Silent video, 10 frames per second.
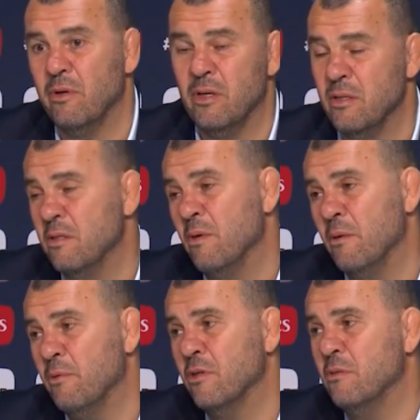We will
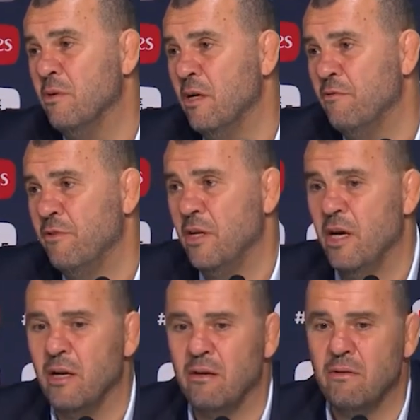learn from it.
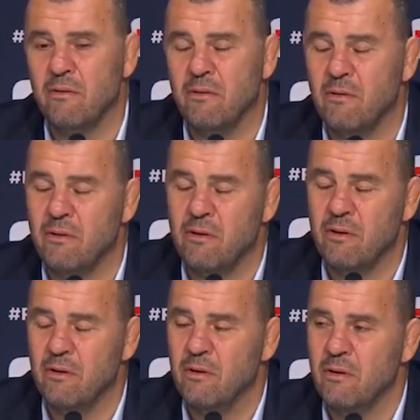
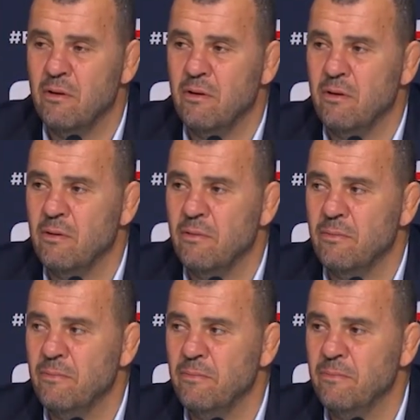And we will be
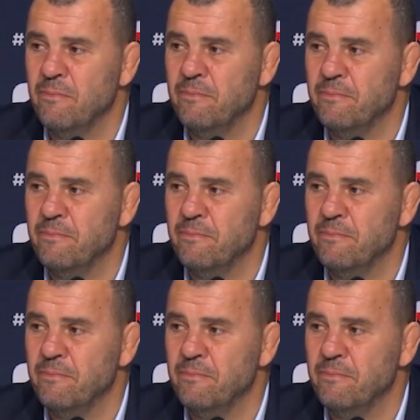back,